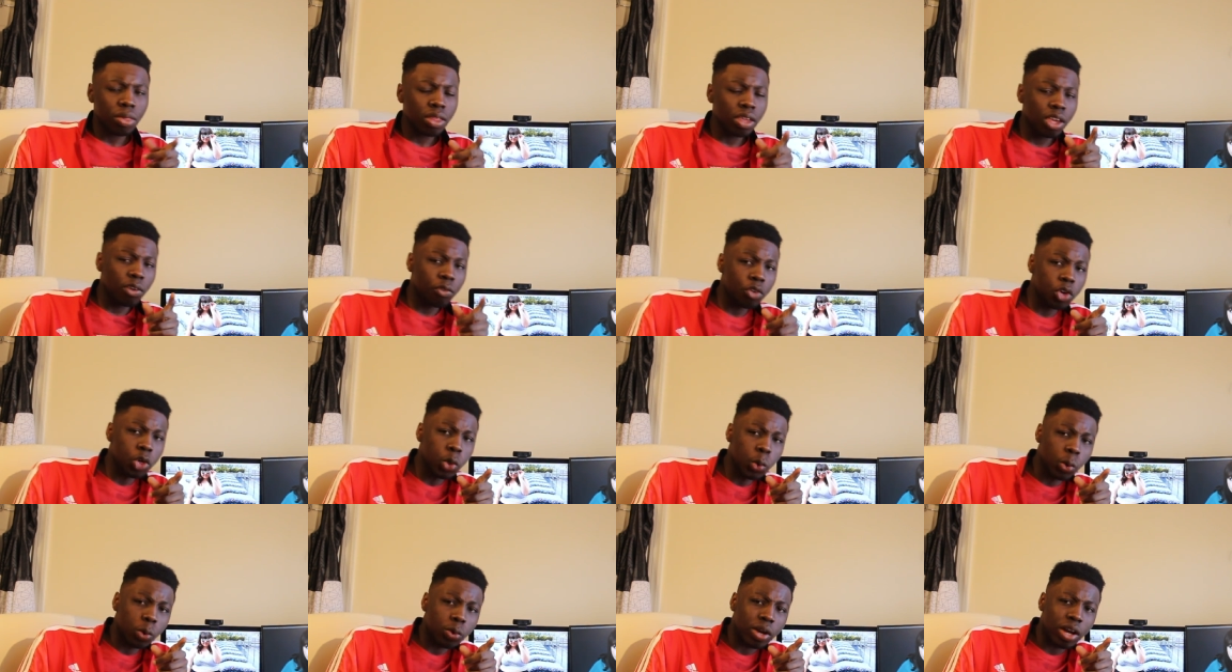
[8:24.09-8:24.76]
If you're
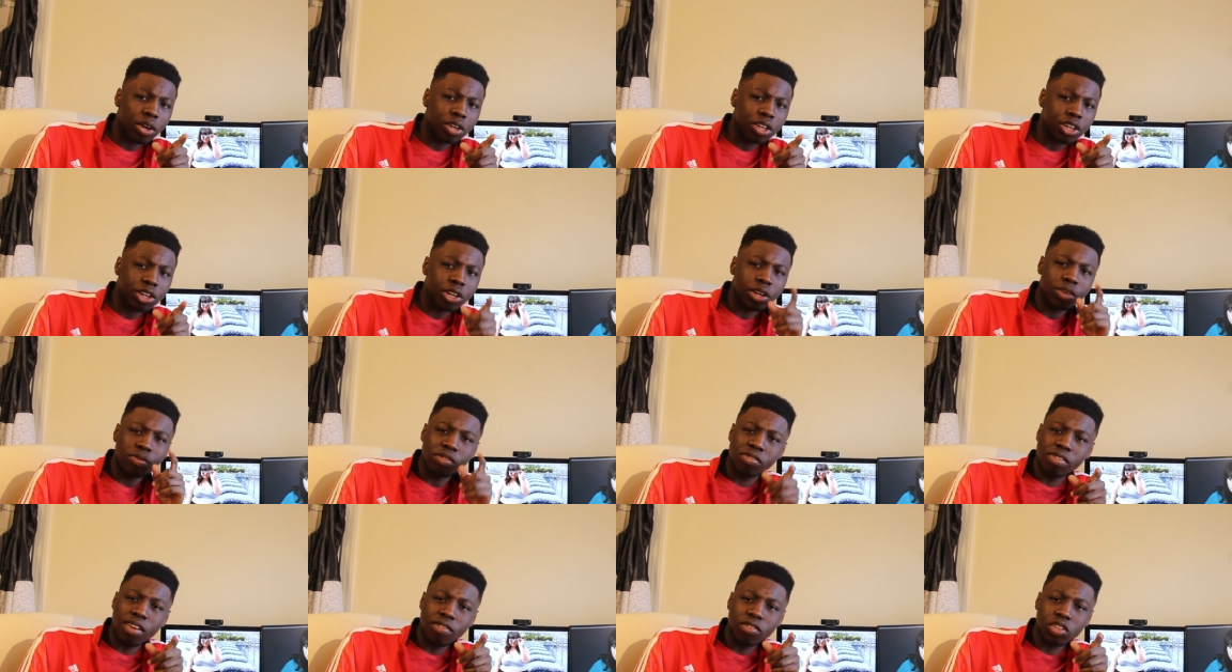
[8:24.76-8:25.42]
new around here, if
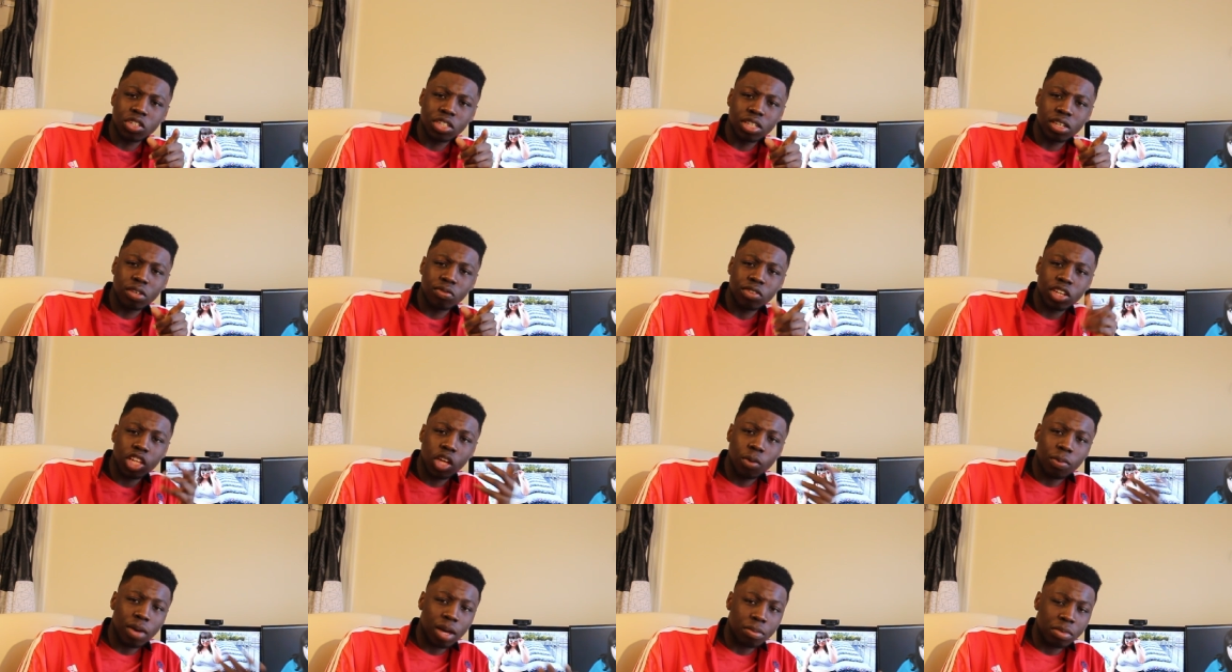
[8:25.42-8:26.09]
you've never seen a
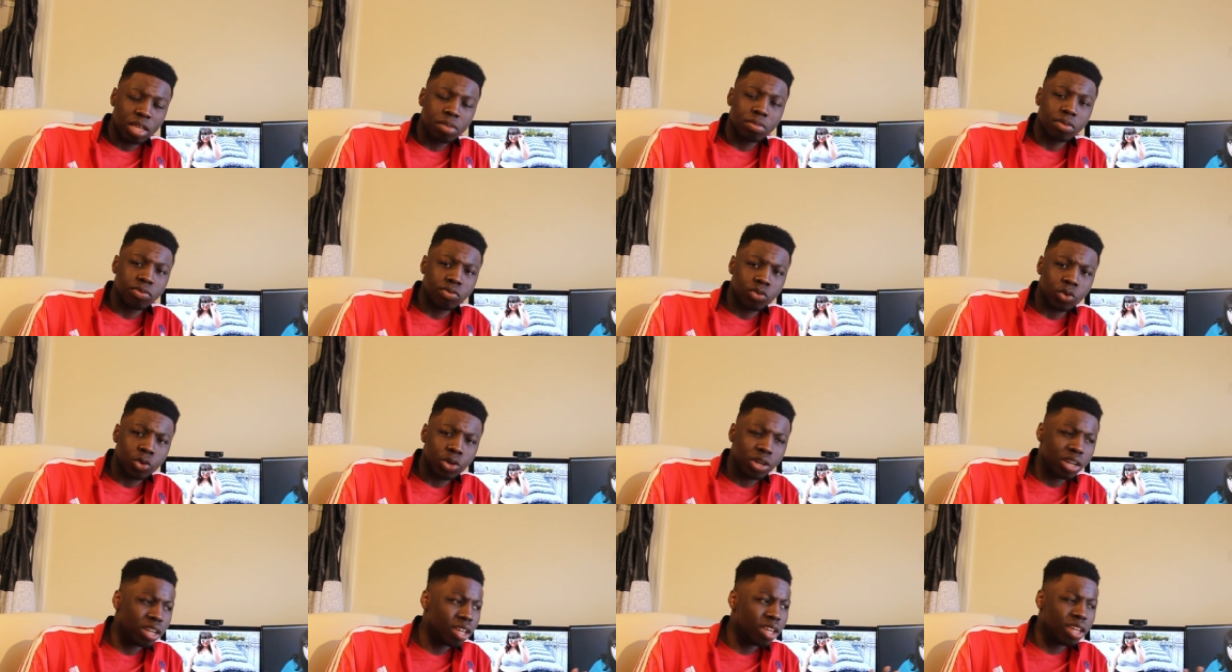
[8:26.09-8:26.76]
video by me
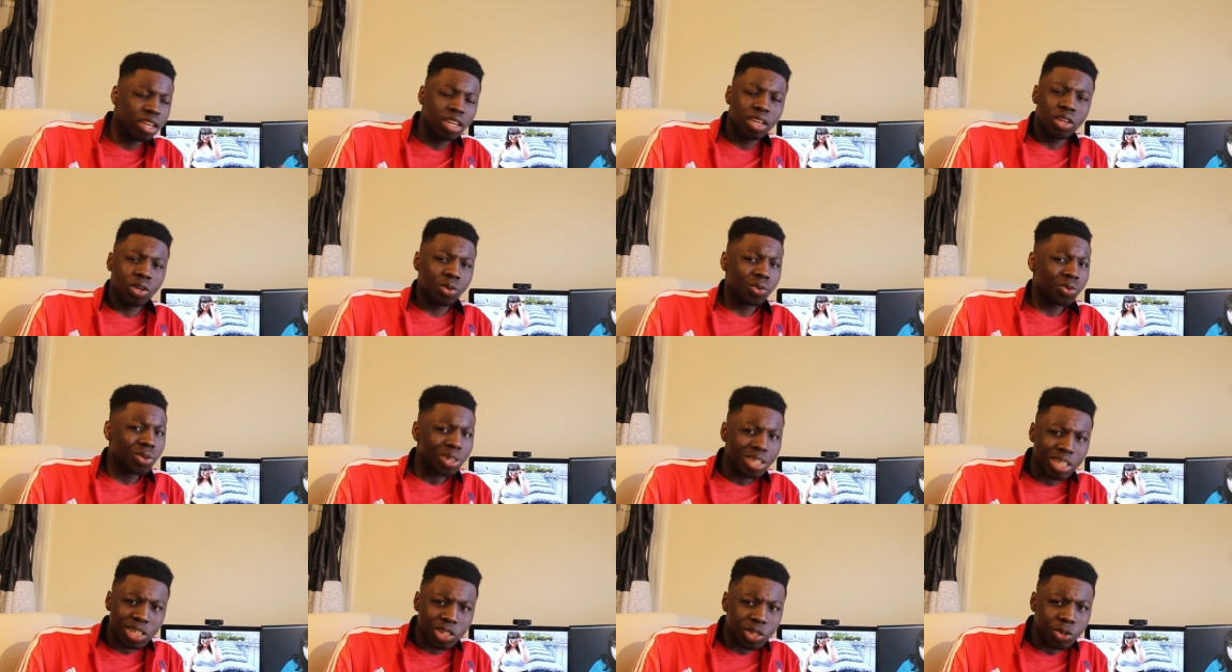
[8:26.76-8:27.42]
before,
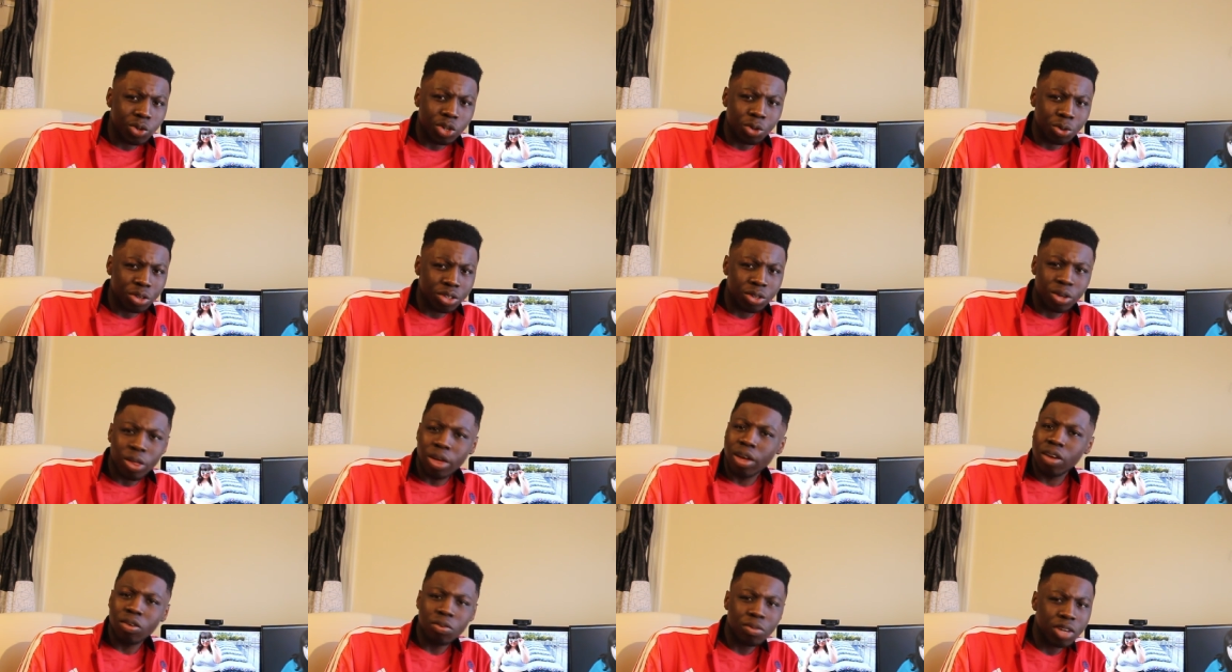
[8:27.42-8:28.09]
what are you doing with your
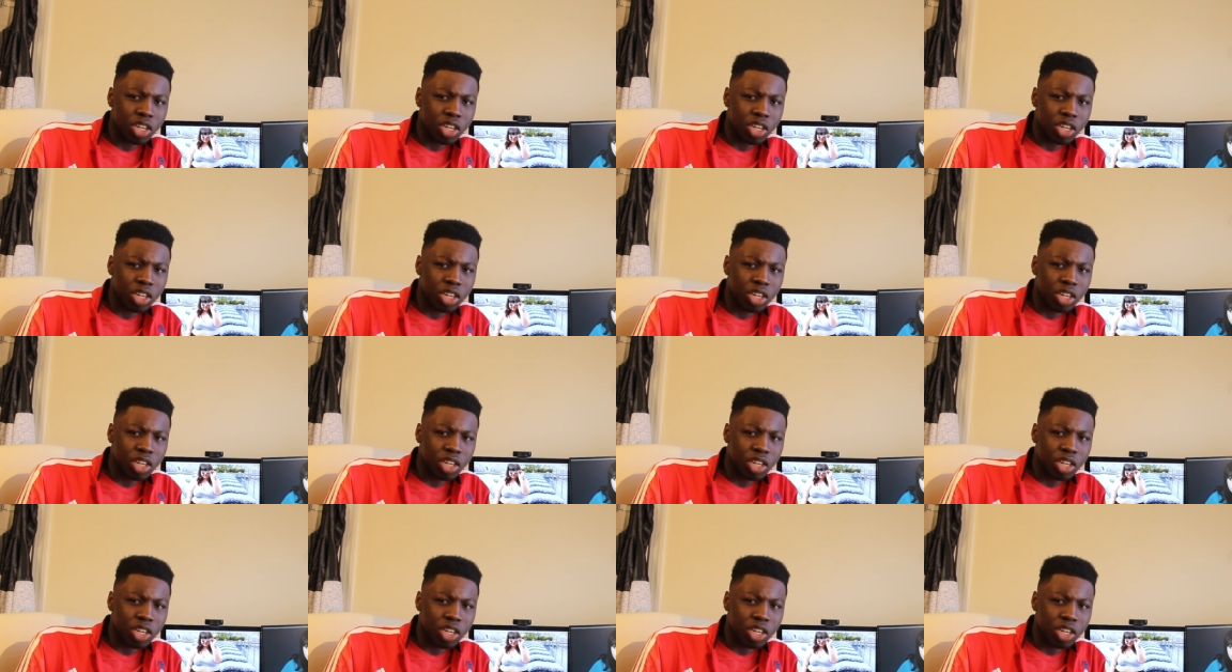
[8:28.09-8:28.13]
life?